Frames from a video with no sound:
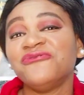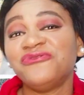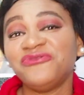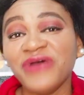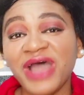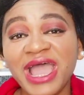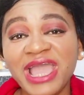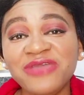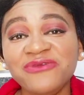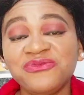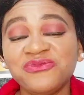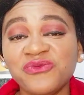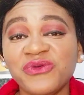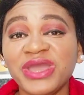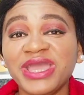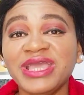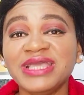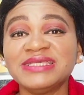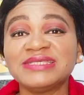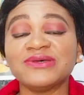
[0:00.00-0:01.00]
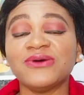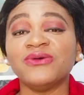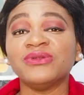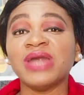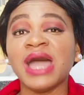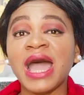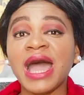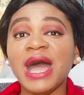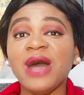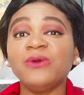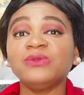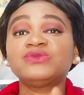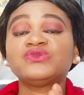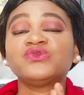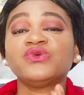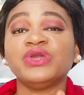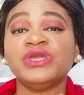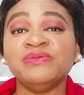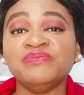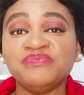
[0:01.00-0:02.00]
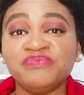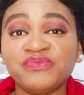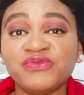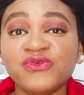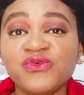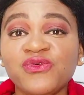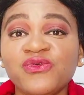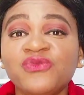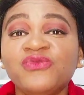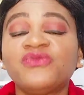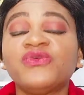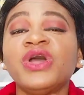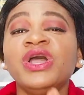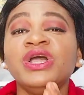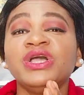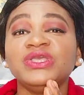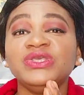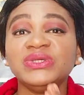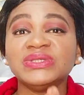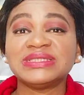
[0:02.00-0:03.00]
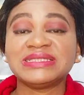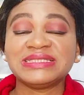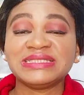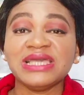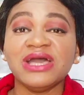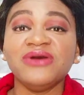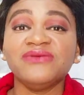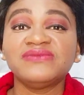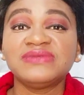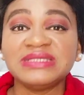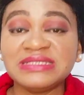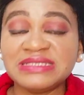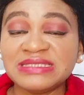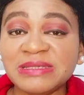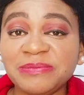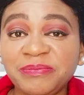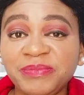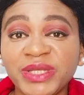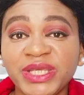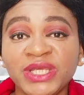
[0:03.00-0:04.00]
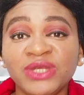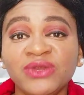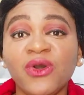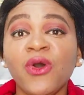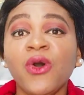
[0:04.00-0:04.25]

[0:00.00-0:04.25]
5 ways on how to improve your self-discipline,